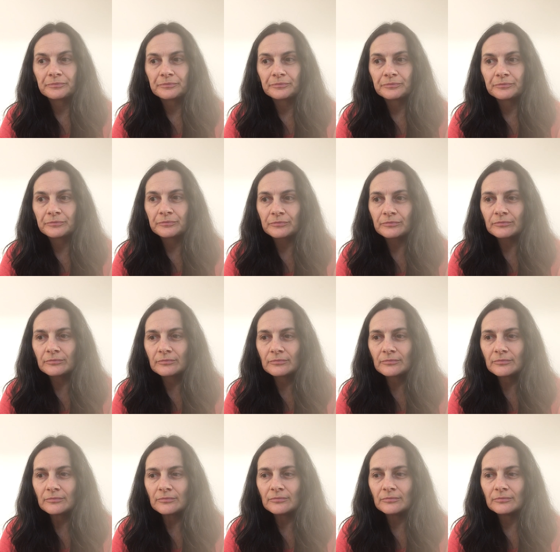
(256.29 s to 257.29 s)

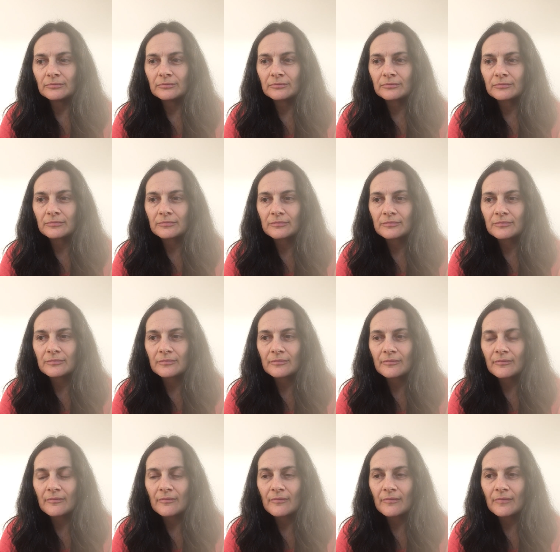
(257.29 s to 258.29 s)

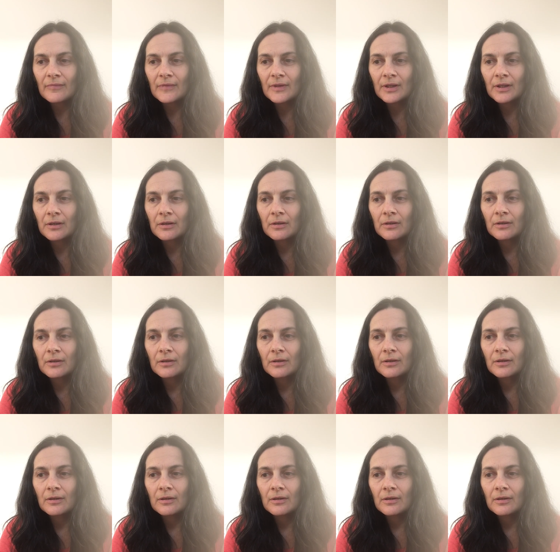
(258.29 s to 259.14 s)
(no one is talking)